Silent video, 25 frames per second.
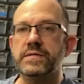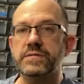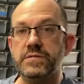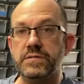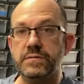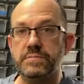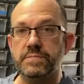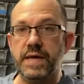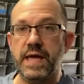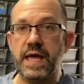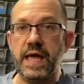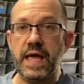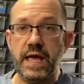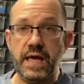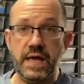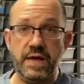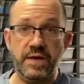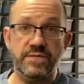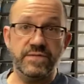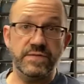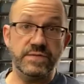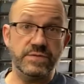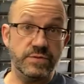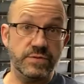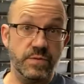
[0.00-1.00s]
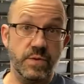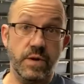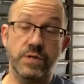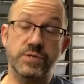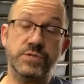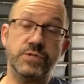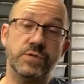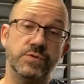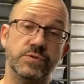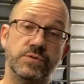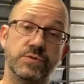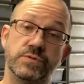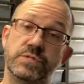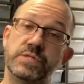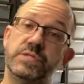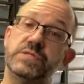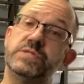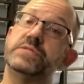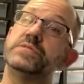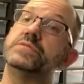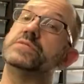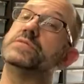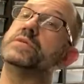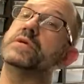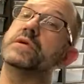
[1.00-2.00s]
to behave and do our social
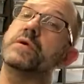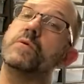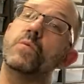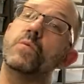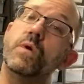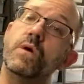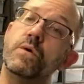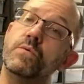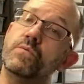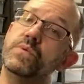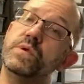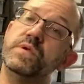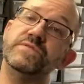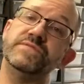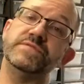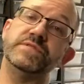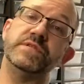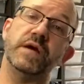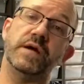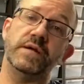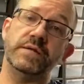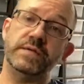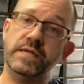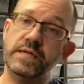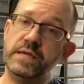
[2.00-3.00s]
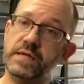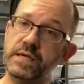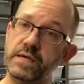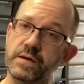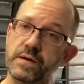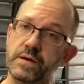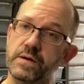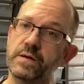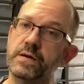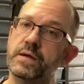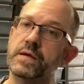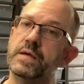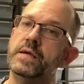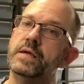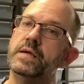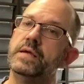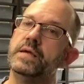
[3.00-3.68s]
distancing, what we've done here,